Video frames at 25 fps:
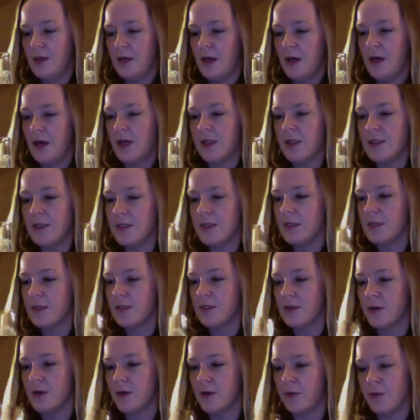I could see this
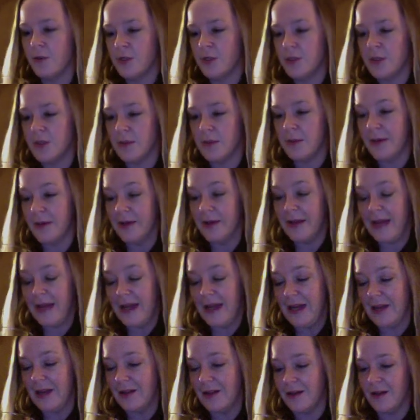going with just about
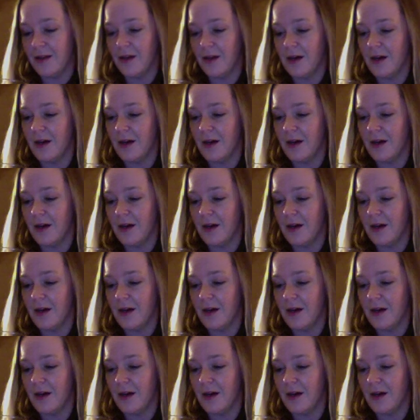anything.